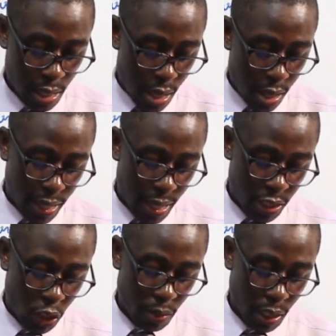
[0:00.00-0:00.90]
They
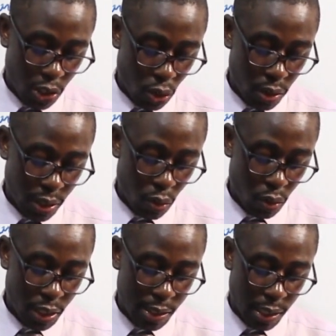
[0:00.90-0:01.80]
assume that all the
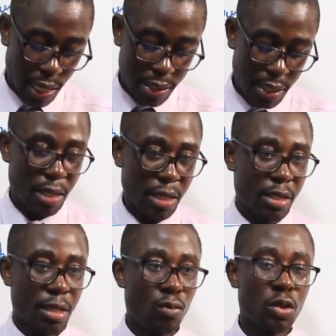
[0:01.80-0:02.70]
audit clients are the
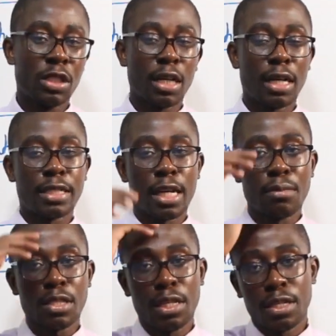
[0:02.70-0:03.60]
same, which at times
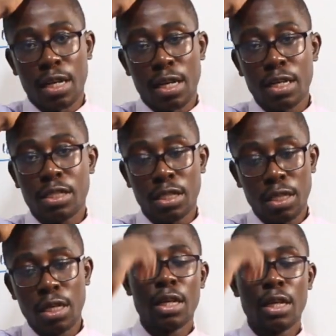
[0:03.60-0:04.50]
in reality
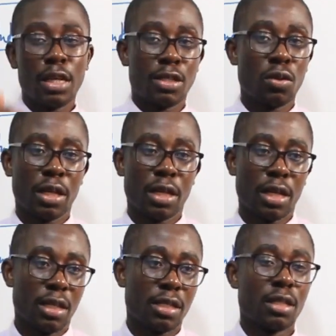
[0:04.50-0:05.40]
is not the
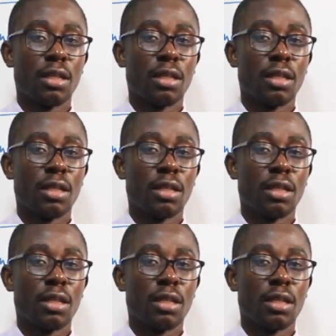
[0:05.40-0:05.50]
case.